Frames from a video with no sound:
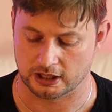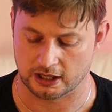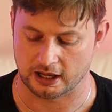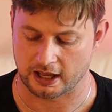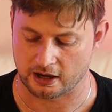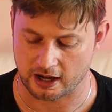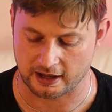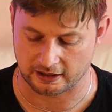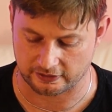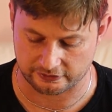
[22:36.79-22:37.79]
And
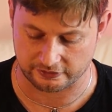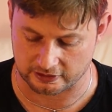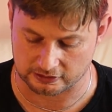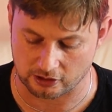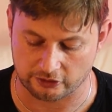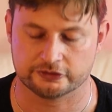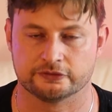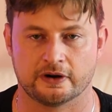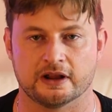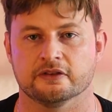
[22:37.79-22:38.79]
I, as I said, lost
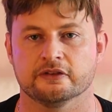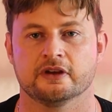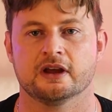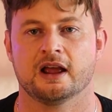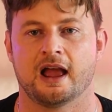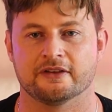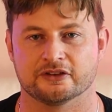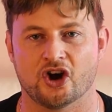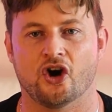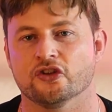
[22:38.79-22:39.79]
friends as a
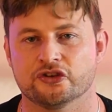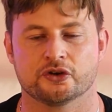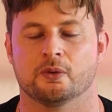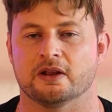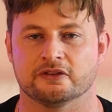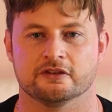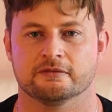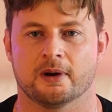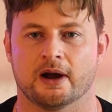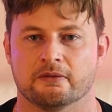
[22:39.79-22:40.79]
consequence of
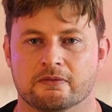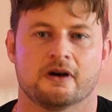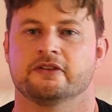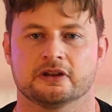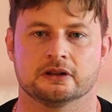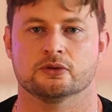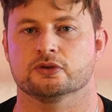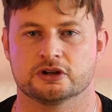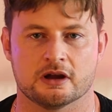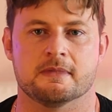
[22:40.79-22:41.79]
my
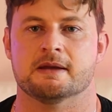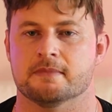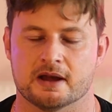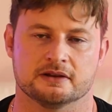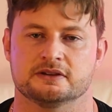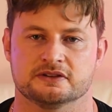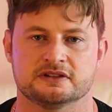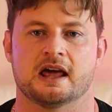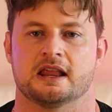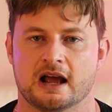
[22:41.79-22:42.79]
resolute commitment to
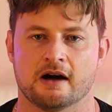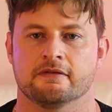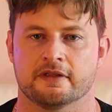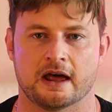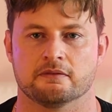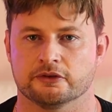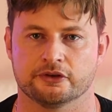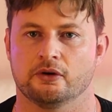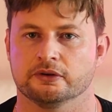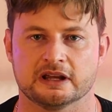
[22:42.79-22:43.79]
standing up for that
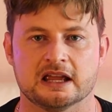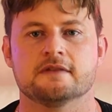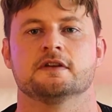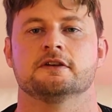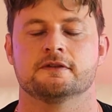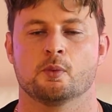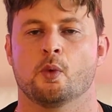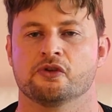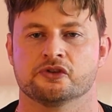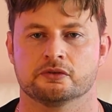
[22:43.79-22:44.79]
result, even if it
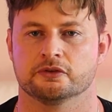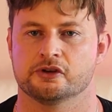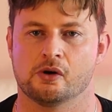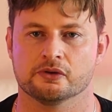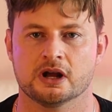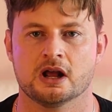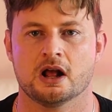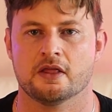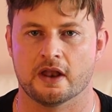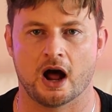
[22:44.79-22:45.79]
wasn't a result
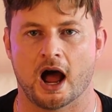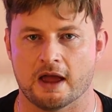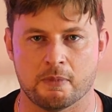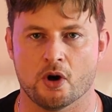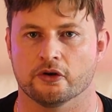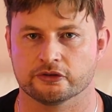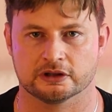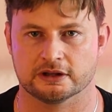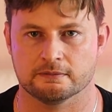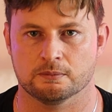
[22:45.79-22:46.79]
that I
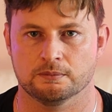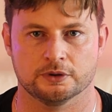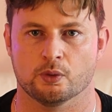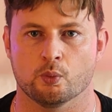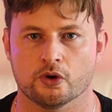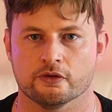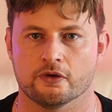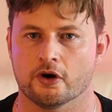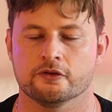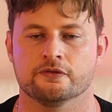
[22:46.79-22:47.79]
personally would have
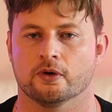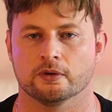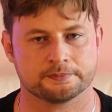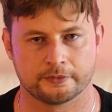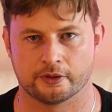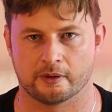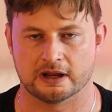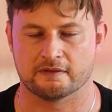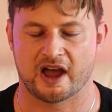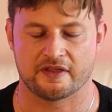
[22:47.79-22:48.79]
voted for, though I
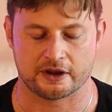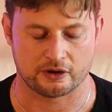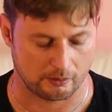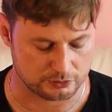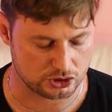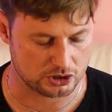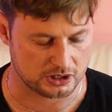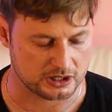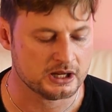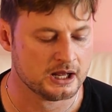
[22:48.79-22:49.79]
never had that
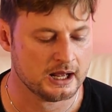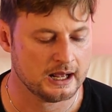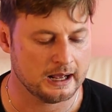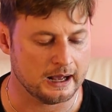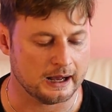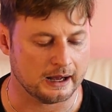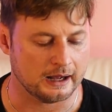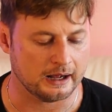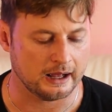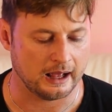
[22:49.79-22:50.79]
opportunity,
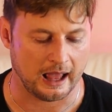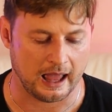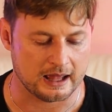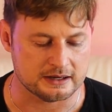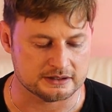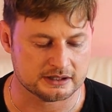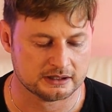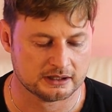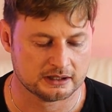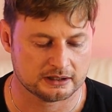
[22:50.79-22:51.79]
and
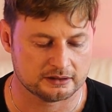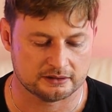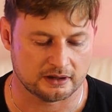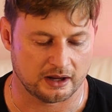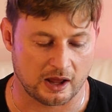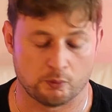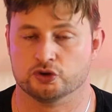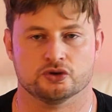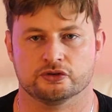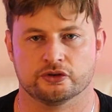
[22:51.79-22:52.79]

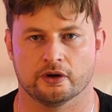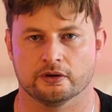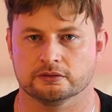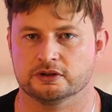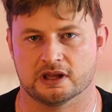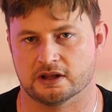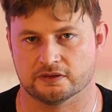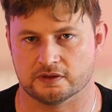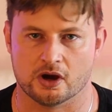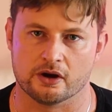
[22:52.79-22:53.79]
would do so to the ends
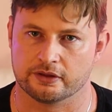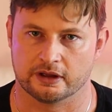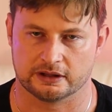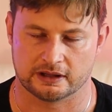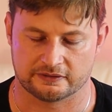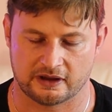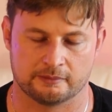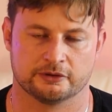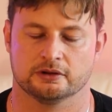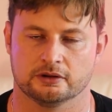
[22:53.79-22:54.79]
of the earth. I think that's
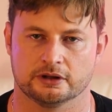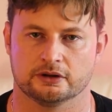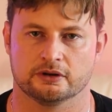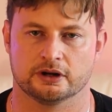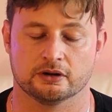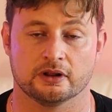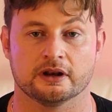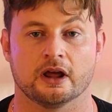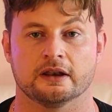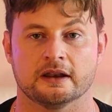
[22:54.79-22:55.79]
absolutely critical,
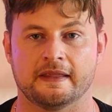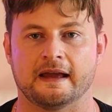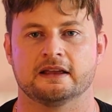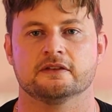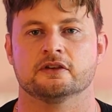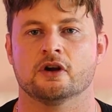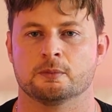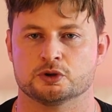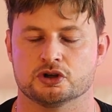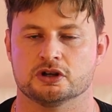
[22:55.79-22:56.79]
and that gives an
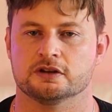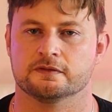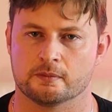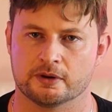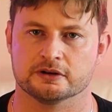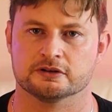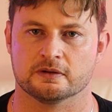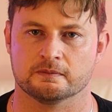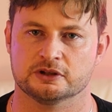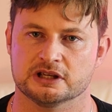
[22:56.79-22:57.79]
opportunity for
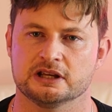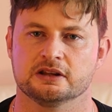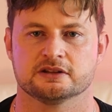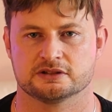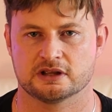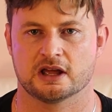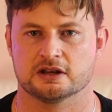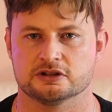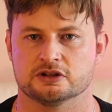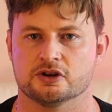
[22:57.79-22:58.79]
Britain to heal
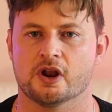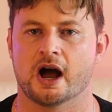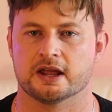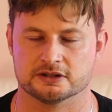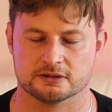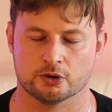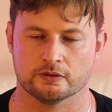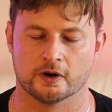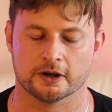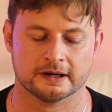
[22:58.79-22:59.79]
and to unite and to
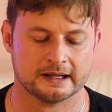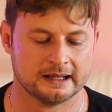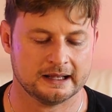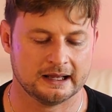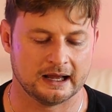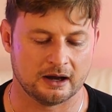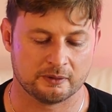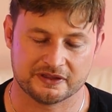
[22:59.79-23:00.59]
move on.